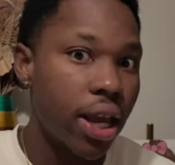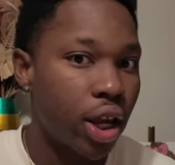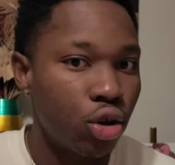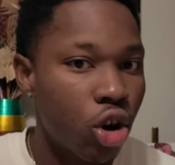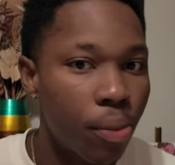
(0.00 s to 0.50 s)
Hey,
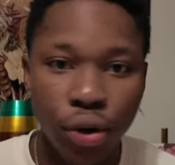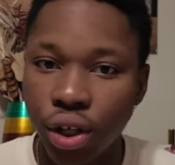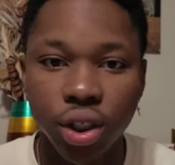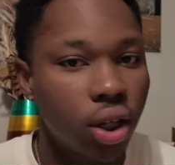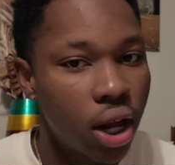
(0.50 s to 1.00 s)
can you call me
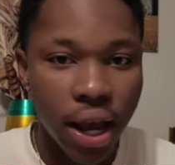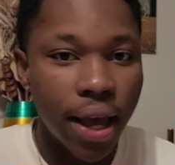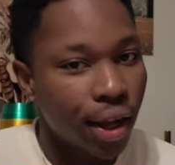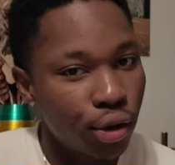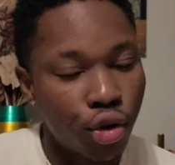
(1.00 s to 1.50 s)
Christian?
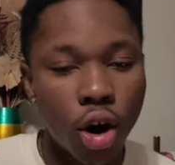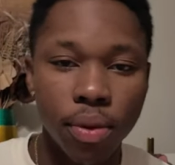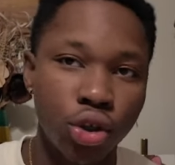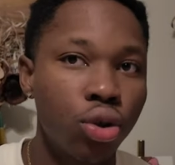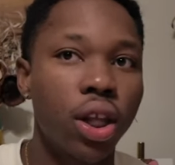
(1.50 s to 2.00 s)
Hey, can you call
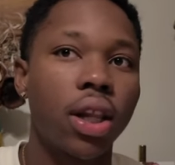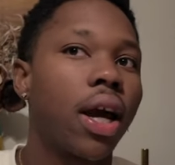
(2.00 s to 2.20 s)
me Julian?